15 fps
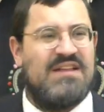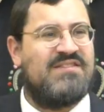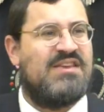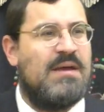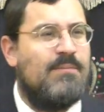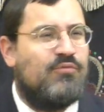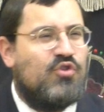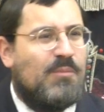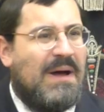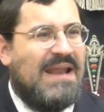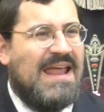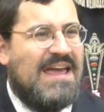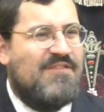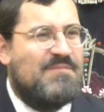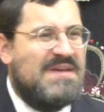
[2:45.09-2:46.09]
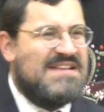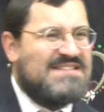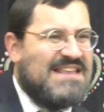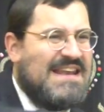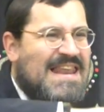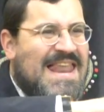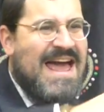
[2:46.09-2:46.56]
Timtum halev means
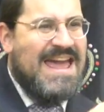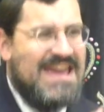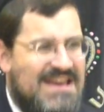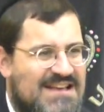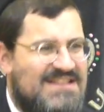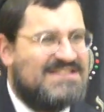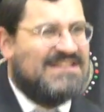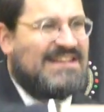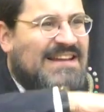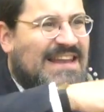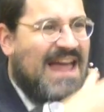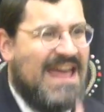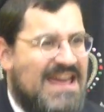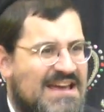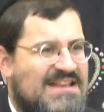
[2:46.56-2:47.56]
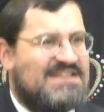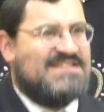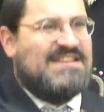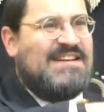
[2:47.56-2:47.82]
the layers and layers